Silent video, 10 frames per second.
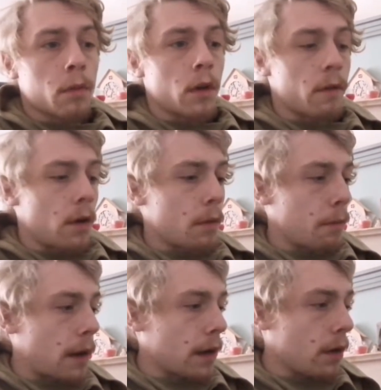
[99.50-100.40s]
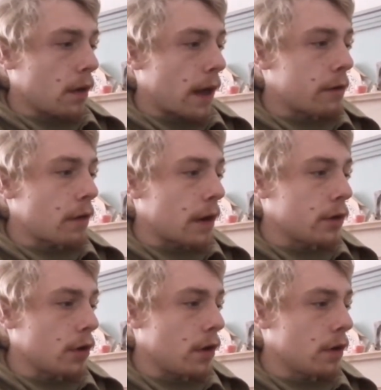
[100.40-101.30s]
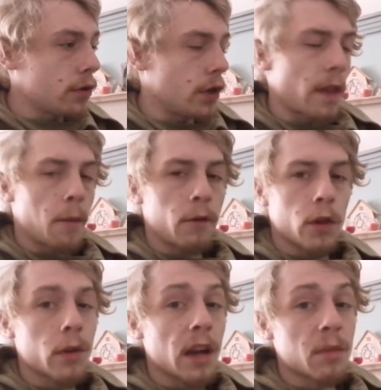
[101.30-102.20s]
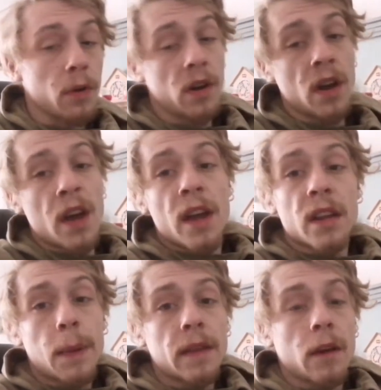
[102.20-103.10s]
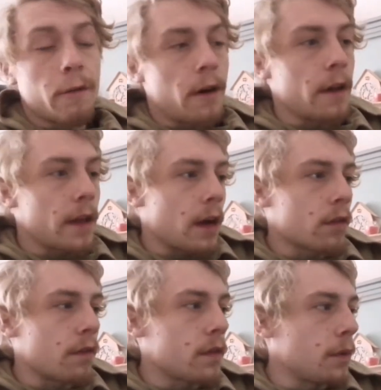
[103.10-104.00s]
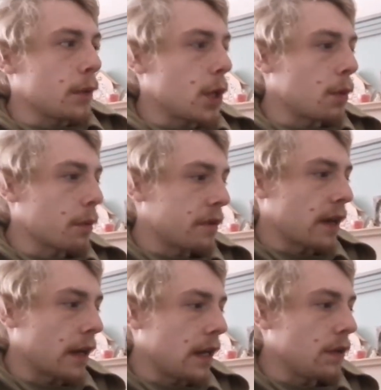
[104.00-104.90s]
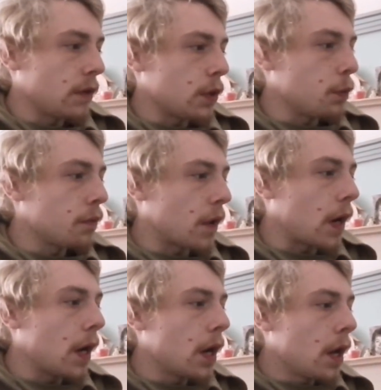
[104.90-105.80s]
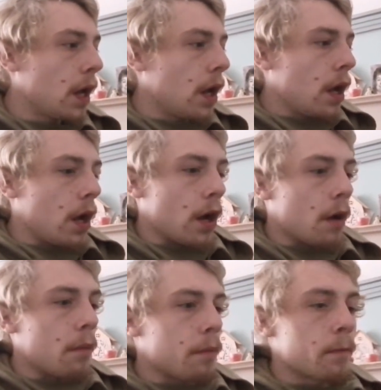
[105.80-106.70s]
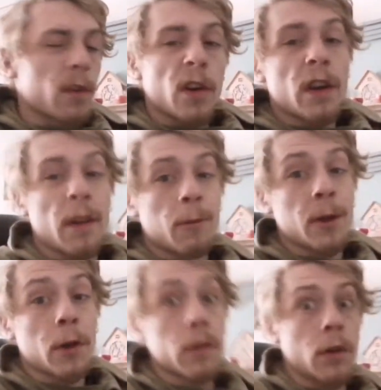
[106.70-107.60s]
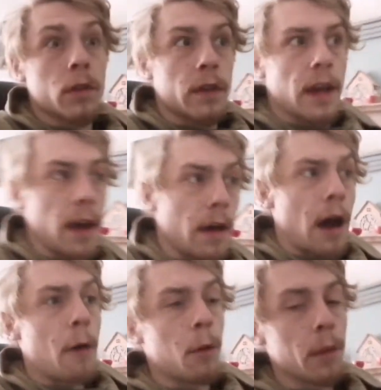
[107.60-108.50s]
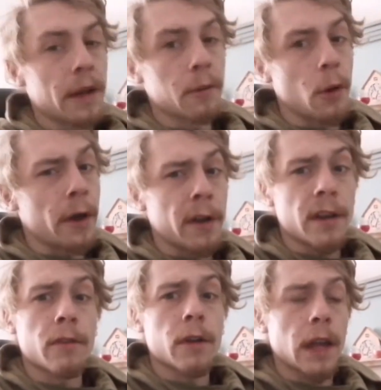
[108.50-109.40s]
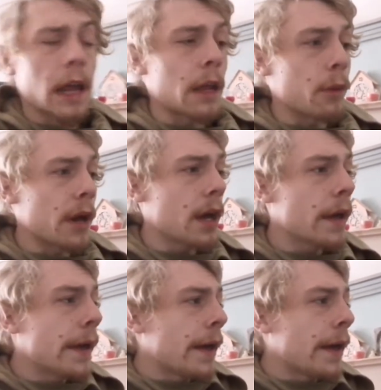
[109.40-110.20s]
So I thought I might go there and try and show them off to you guys. But it depends how far they are, because obviously we don't want to be taking Evie too far. So if we don't go today, I'll probably end up going a different day anyway.